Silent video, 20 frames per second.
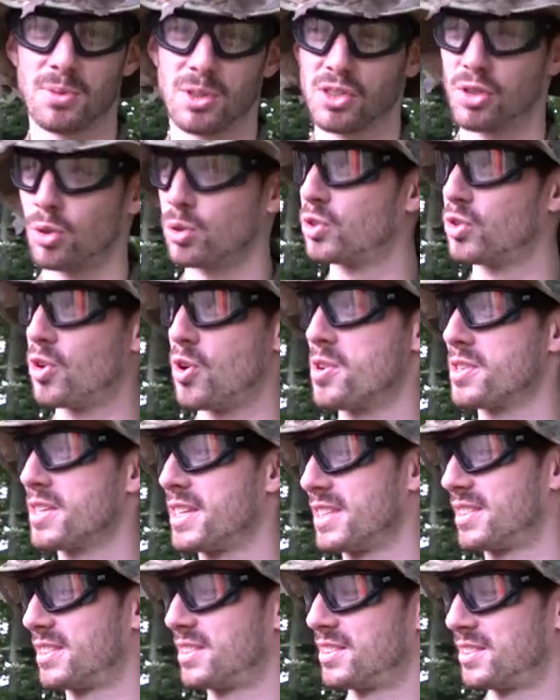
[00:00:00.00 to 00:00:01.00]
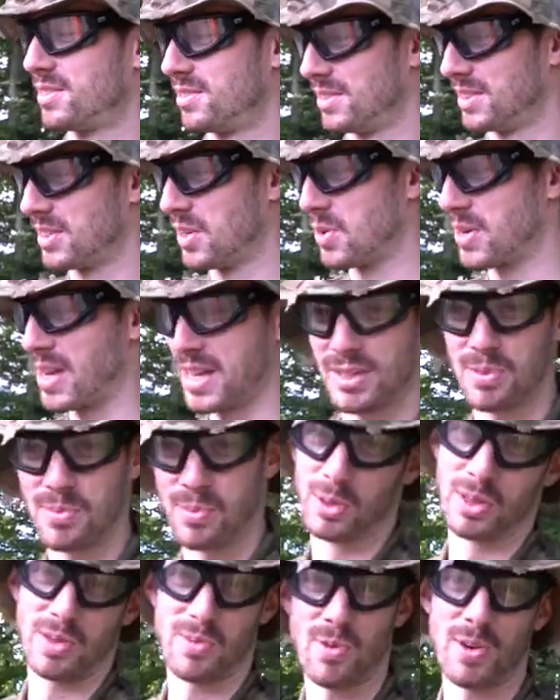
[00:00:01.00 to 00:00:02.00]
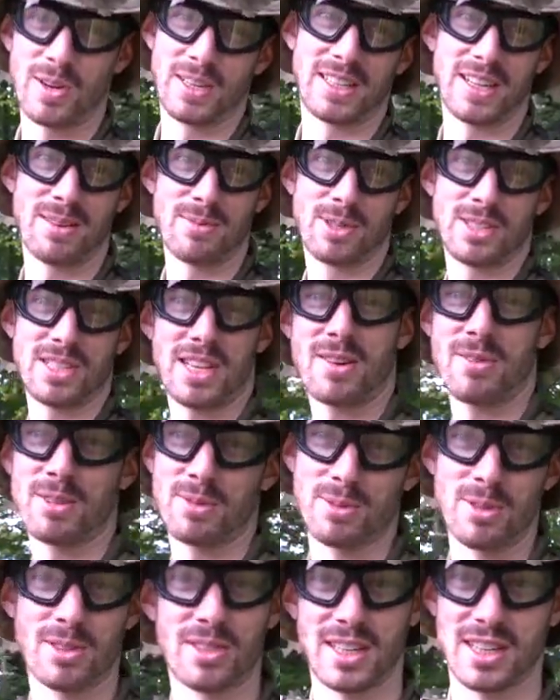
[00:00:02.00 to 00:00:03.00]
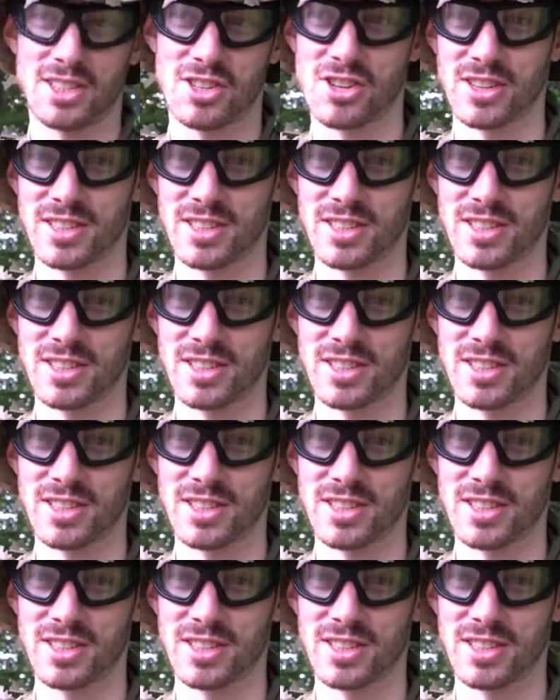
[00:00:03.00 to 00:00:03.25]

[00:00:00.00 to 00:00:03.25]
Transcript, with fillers: was so strong that, you know, they had to put the warning there, because otherwise when you touch